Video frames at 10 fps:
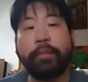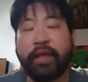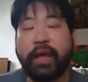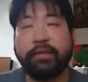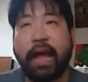
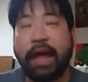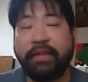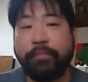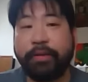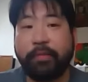saying I think
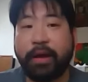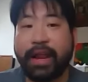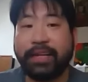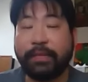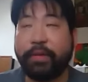they put him on
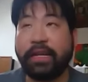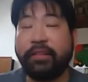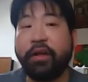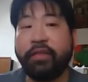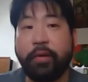NXT because I
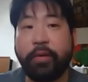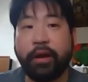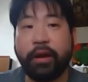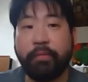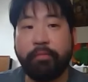thought they were
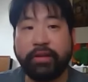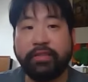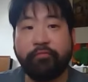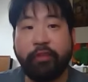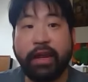going to bring
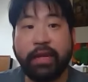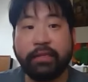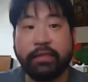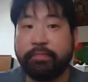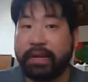some
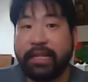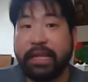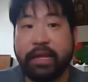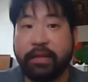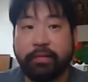ratings, but he didn't.